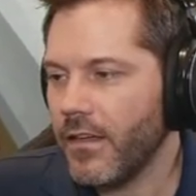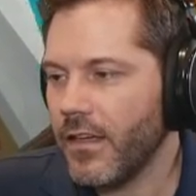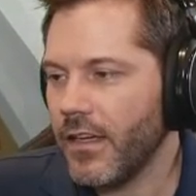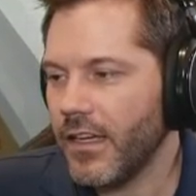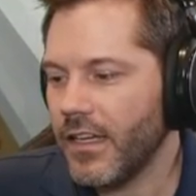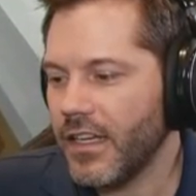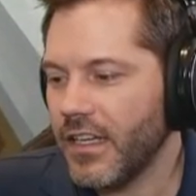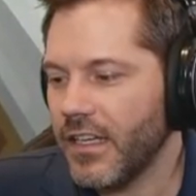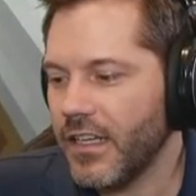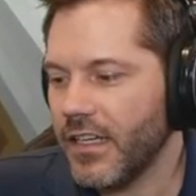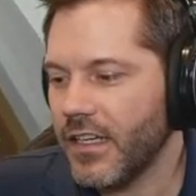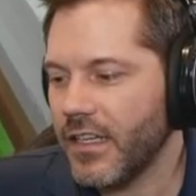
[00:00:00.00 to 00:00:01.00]

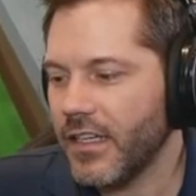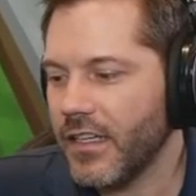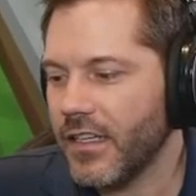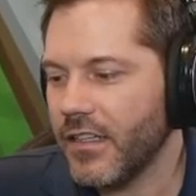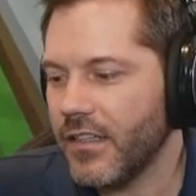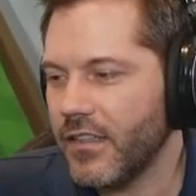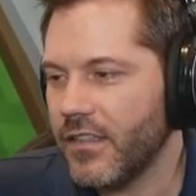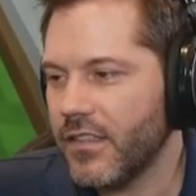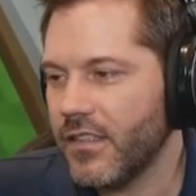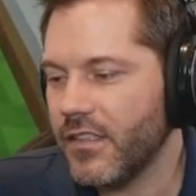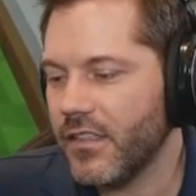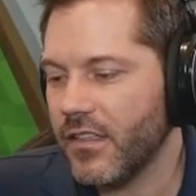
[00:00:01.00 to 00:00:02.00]
and
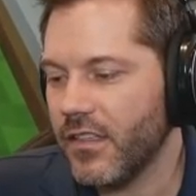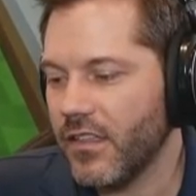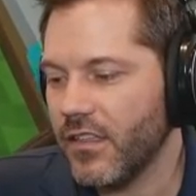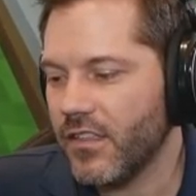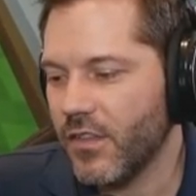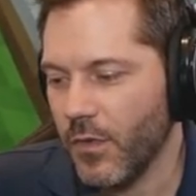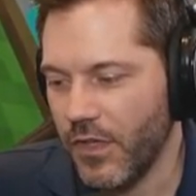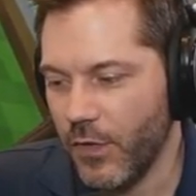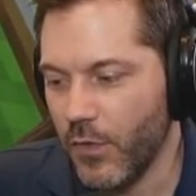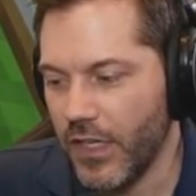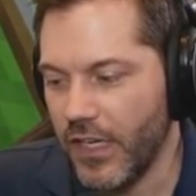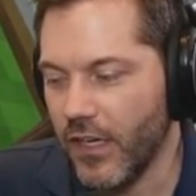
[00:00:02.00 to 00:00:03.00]
so were you
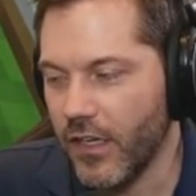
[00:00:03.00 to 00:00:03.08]
working on